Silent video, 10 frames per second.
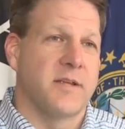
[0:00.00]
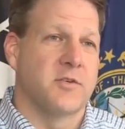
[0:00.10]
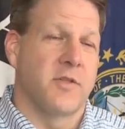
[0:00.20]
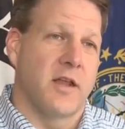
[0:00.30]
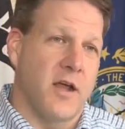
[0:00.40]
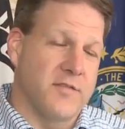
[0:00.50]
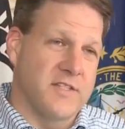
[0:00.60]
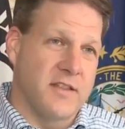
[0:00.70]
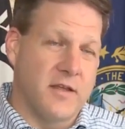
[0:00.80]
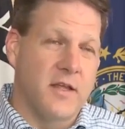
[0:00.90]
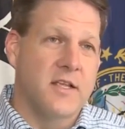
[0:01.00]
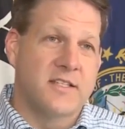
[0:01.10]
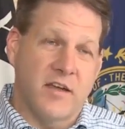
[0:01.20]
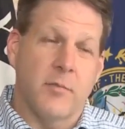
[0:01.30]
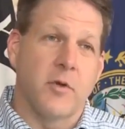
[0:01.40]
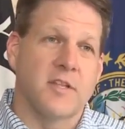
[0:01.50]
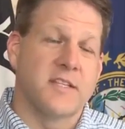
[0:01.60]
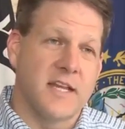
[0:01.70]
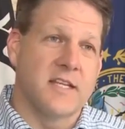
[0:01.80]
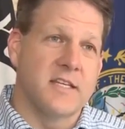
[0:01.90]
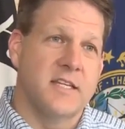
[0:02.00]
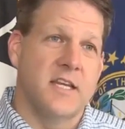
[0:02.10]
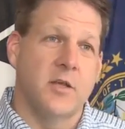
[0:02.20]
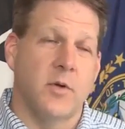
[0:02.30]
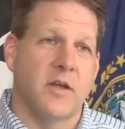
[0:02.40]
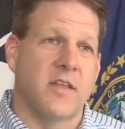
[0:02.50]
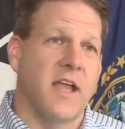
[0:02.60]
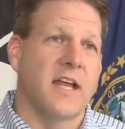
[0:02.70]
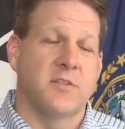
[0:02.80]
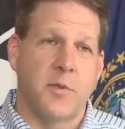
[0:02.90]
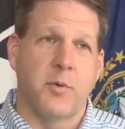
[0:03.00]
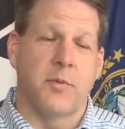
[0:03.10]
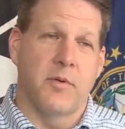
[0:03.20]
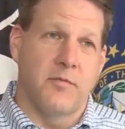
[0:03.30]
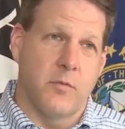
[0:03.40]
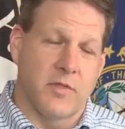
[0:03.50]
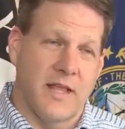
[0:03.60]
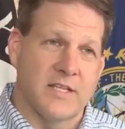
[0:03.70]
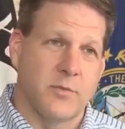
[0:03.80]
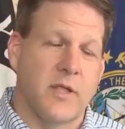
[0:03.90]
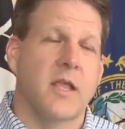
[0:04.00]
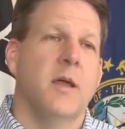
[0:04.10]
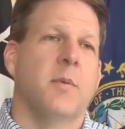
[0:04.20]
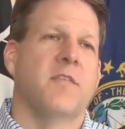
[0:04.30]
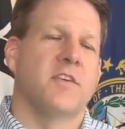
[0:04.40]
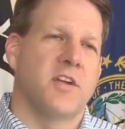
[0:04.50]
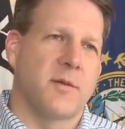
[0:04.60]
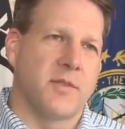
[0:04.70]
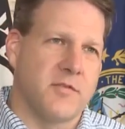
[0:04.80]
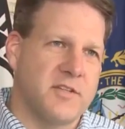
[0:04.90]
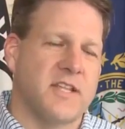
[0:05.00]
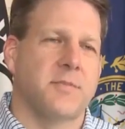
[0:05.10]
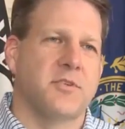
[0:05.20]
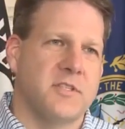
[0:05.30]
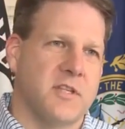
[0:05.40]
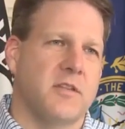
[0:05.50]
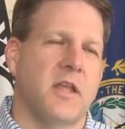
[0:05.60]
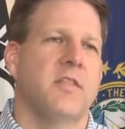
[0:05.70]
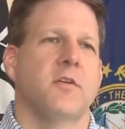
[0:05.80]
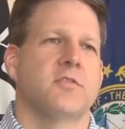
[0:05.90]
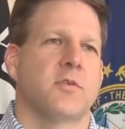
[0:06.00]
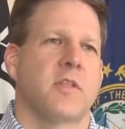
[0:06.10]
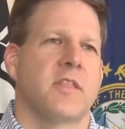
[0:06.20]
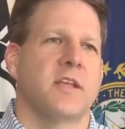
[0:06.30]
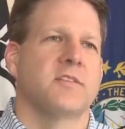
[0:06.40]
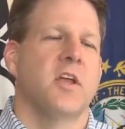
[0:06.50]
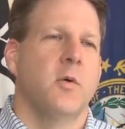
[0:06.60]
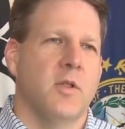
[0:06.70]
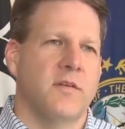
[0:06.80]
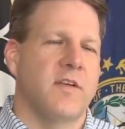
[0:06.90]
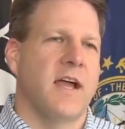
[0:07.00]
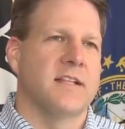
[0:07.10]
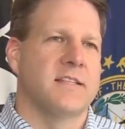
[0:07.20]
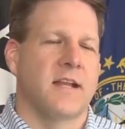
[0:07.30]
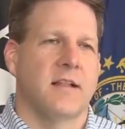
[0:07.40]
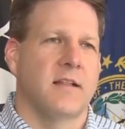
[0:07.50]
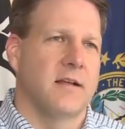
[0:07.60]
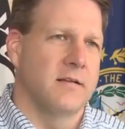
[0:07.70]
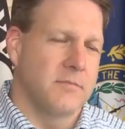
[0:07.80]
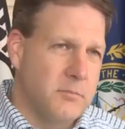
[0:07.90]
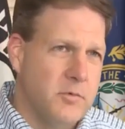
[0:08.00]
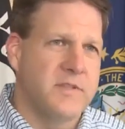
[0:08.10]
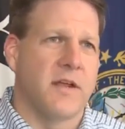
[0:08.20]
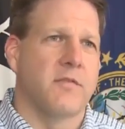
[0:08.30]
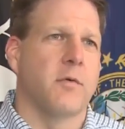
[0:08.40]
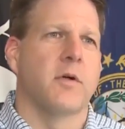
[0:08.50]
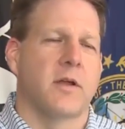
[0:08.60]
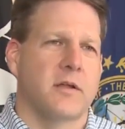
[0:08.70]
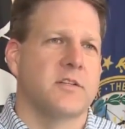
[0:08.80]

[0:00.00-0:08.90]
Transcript: to make sure that obviously the ceremonies can continue under the guidance we put forth last week. But if you're talking about the receptions and, and those sort of things, we'll have guidance that uh, moves that forward uh,